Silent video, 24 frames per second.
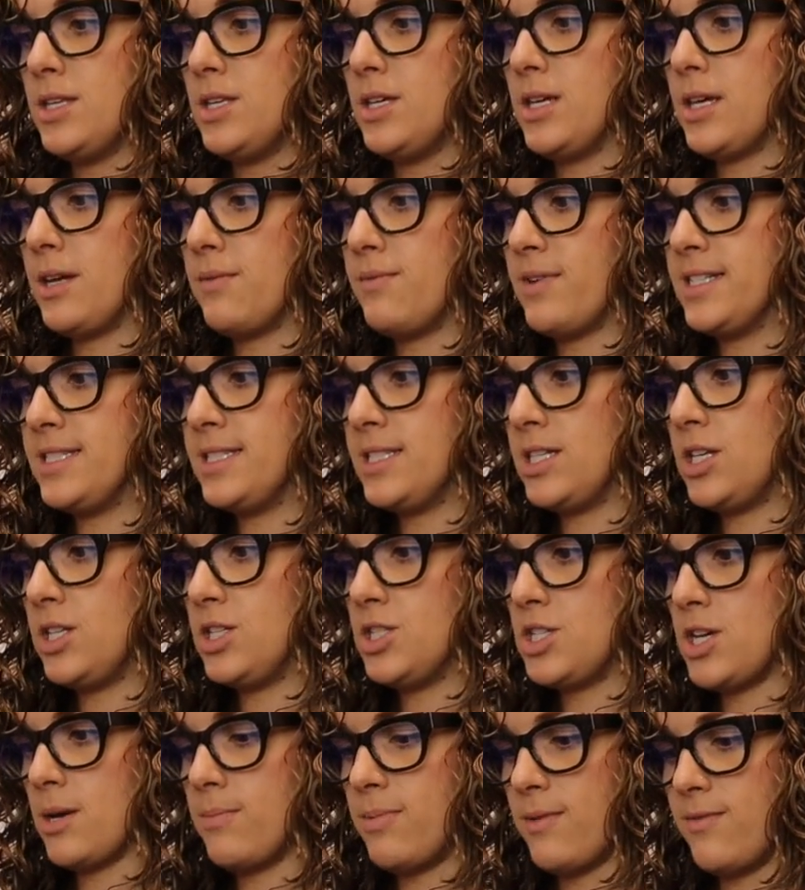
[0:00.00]
you can rest it
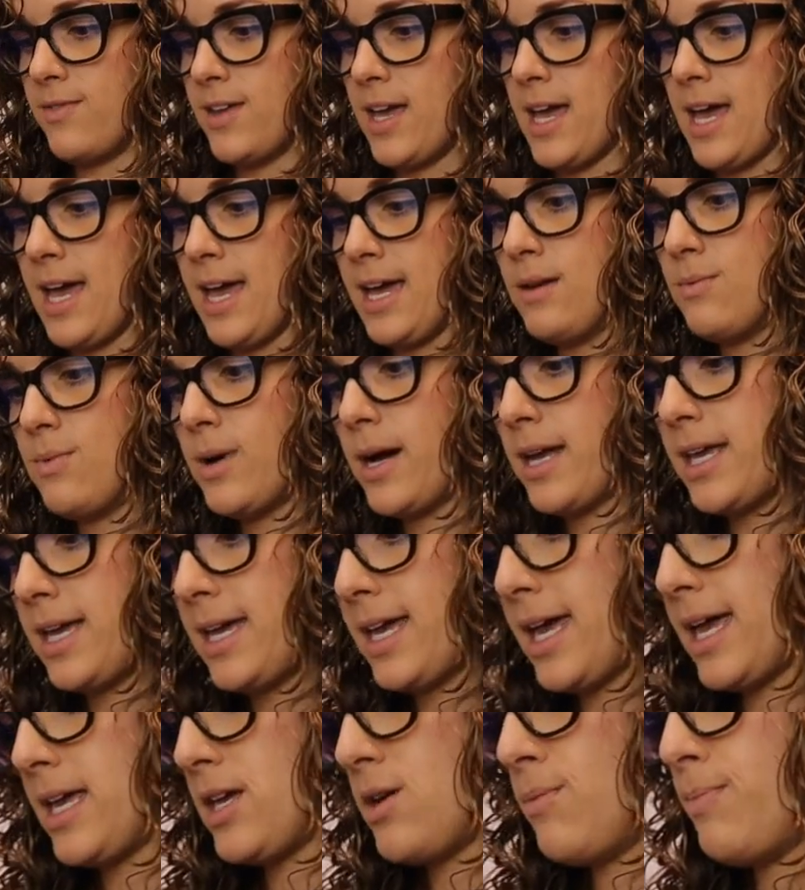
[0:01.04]
on the top of your head while
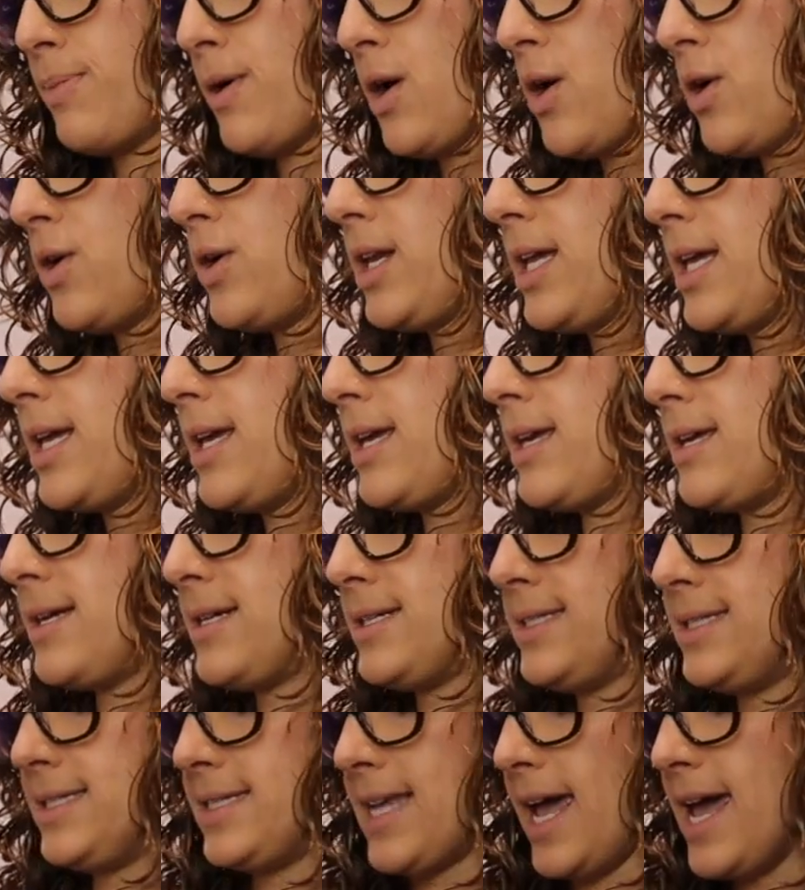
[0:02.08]
you get your
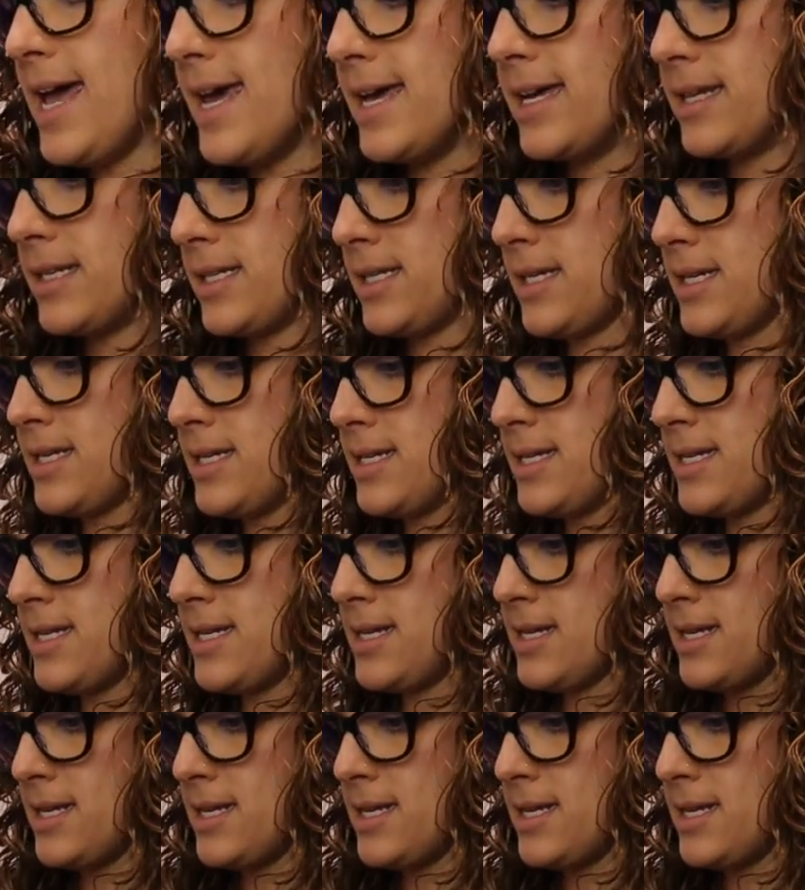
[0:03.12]
pony set.